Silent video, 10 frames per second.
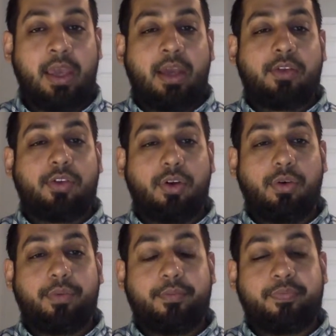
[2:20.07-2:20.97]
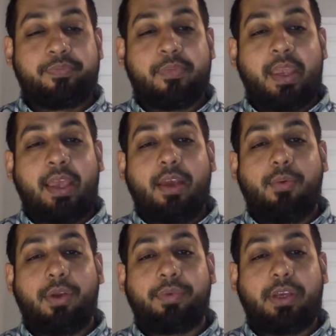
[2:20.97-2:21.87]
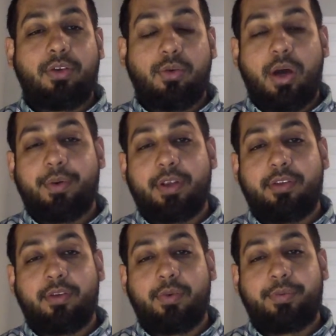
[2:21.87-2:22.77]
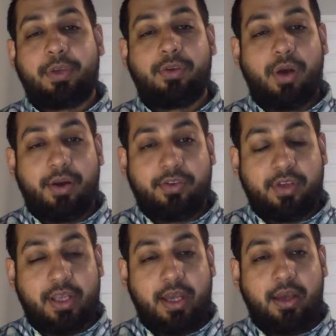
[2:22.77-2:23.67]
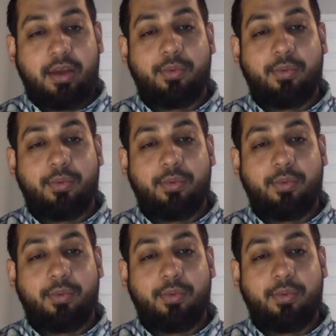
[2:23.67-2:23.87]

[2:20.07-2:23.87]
So when we do our salah,